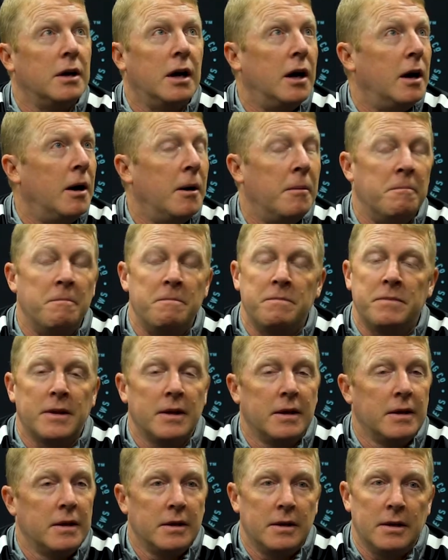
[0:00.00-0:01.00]

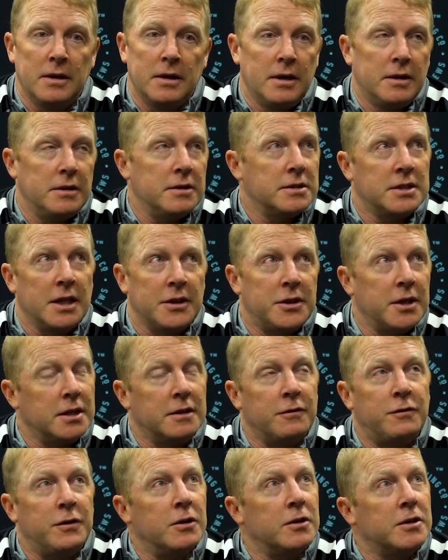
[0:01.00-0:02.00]
There's
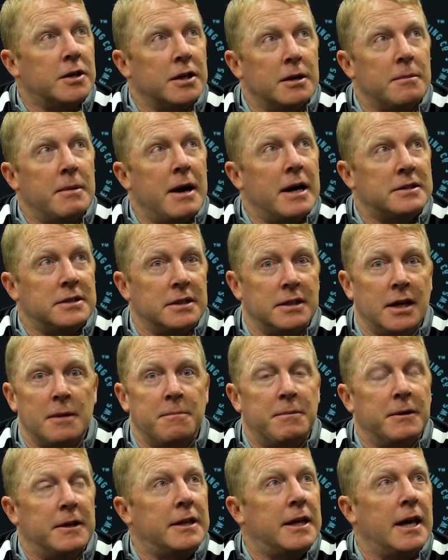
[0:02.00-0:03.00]
nothing to feel good about
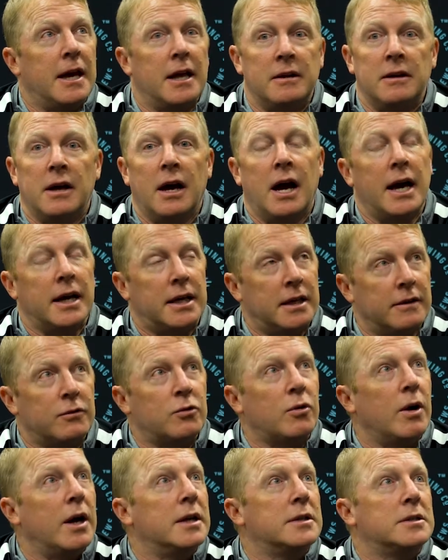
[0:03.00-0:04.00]
tonight, but, again, I
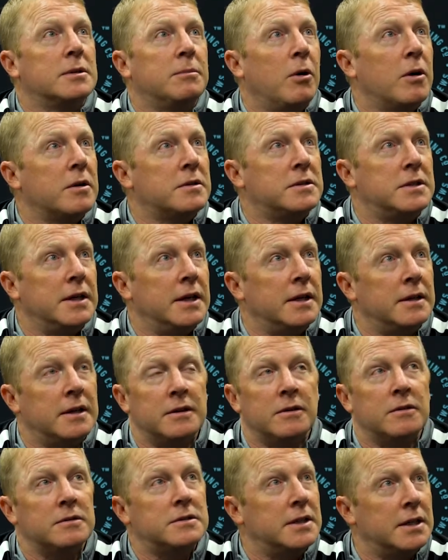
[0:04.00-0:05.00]
give credit to Martine
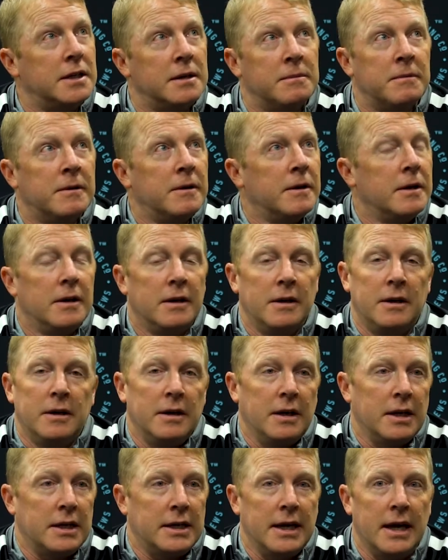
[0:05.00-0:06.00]
and their team.
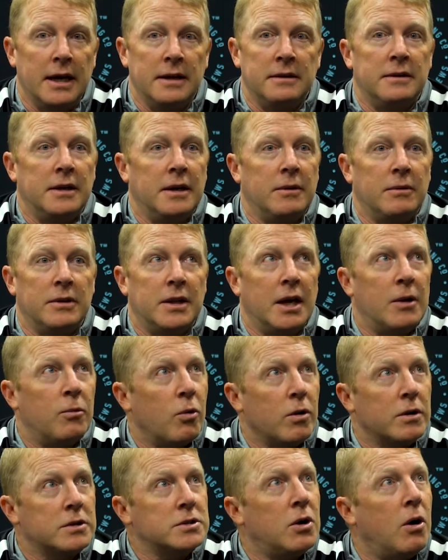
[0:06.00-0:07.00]
Again, they
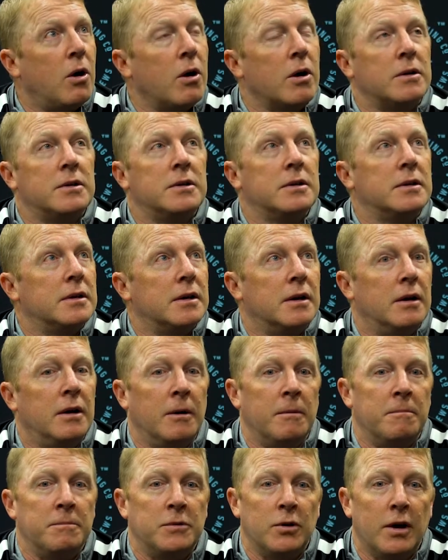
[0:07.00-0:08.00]
worked hard.
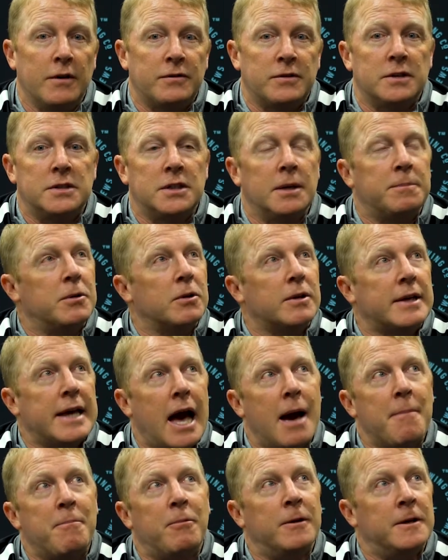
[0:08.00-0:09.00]
You have to tip your
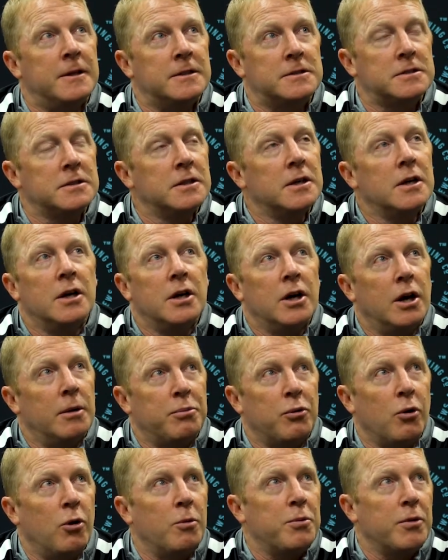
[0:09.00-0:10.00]
cap when it's
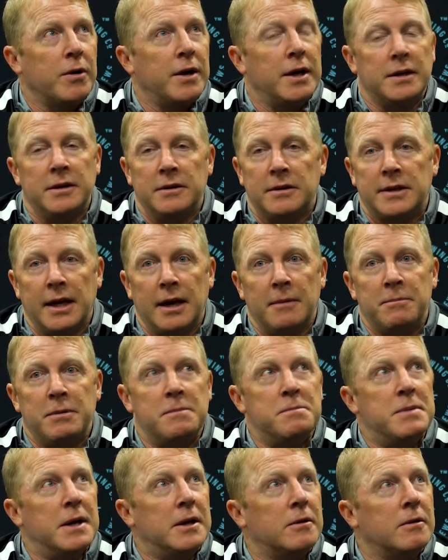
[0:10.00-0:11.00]
appropriate, and you can't
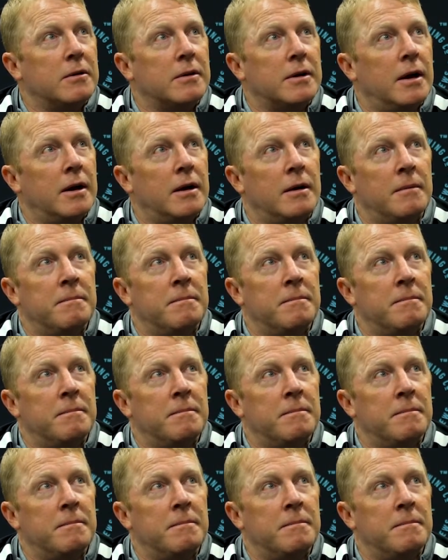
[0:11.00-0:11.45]
be bitter.